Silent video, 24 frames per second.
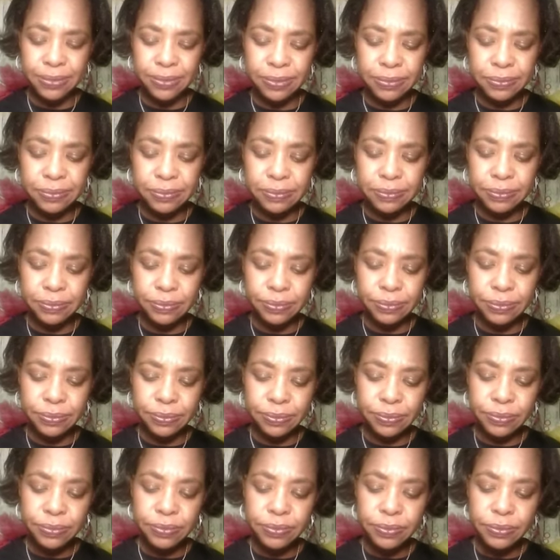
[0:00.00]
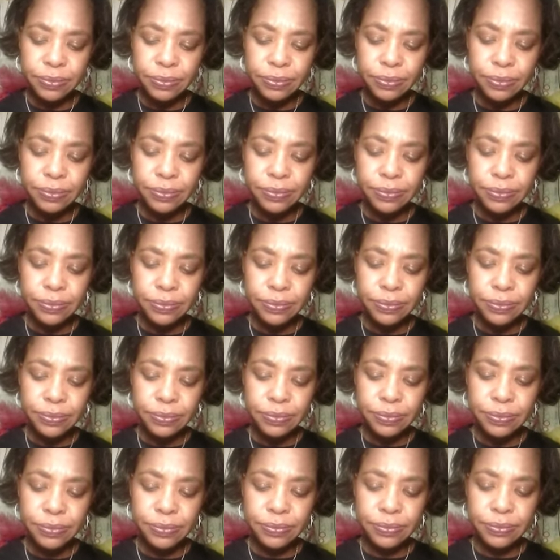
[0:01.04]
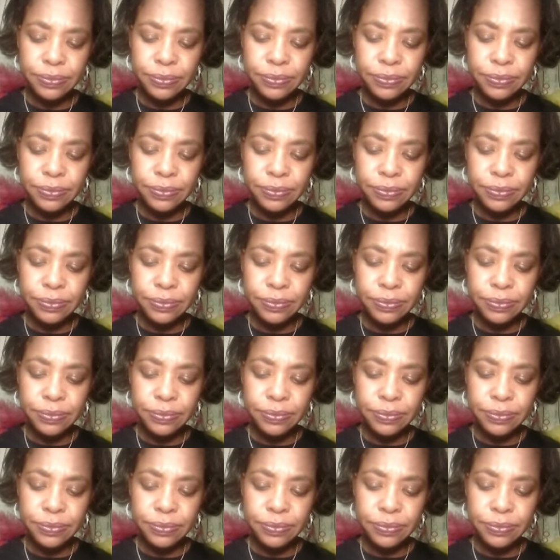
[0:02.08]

(silence)